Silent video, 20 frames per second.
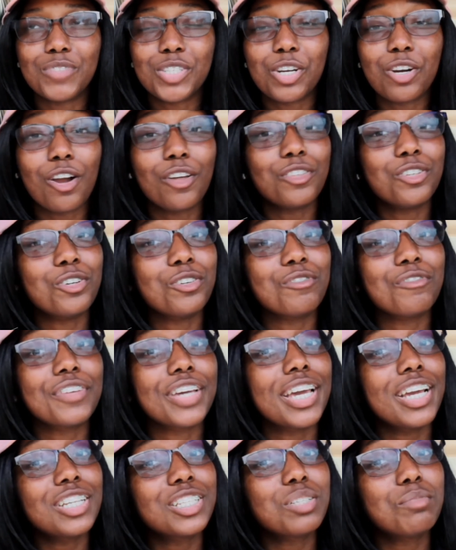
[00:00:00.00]
Turn on the
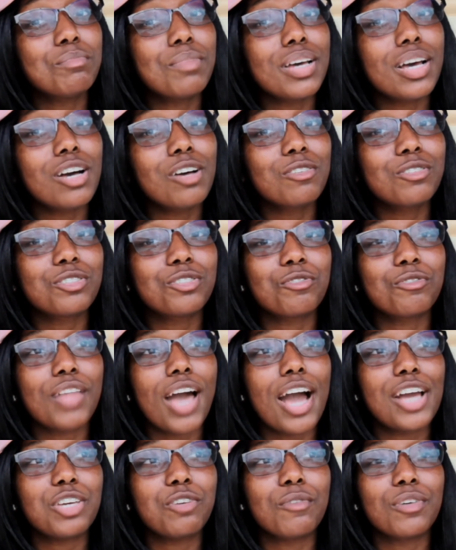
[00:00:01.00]
notification bell so
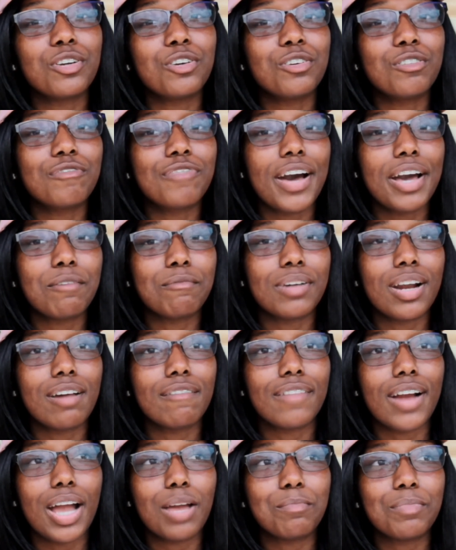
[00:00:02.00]
that you are notified
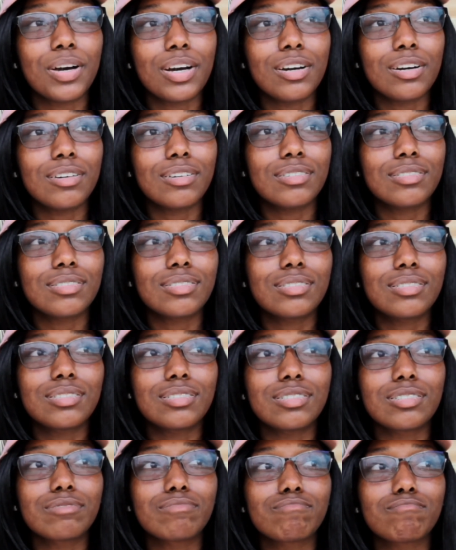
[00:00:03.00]
whenever I
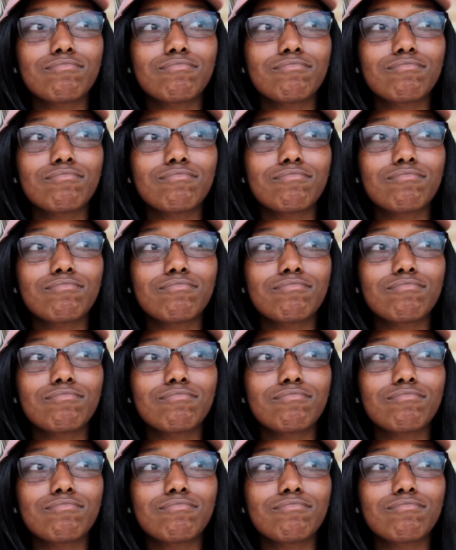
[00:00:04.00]
post.